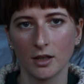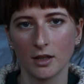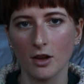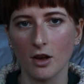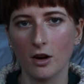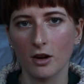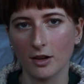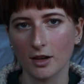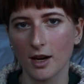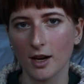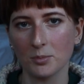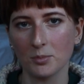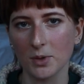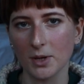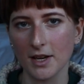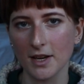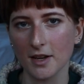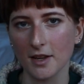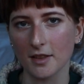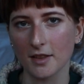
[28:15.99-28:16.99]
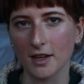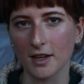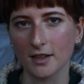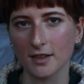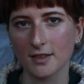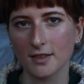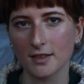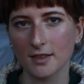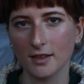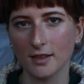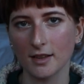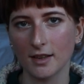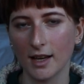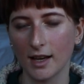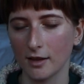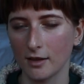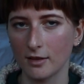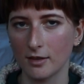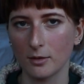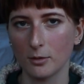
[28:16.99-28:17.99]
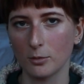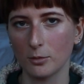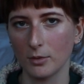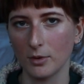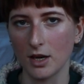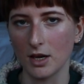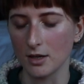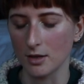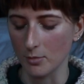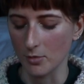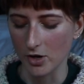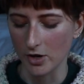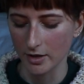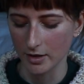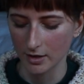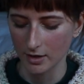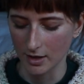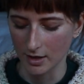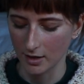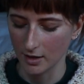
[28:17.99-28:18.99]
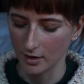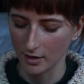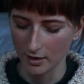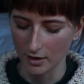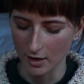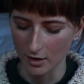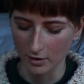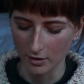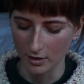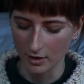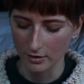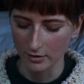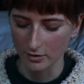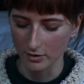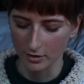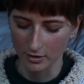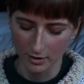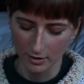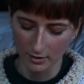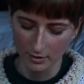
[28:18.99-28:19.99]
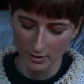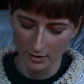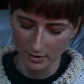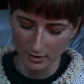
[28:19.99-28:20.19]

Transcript: yarn company that that's in demand, and then it's not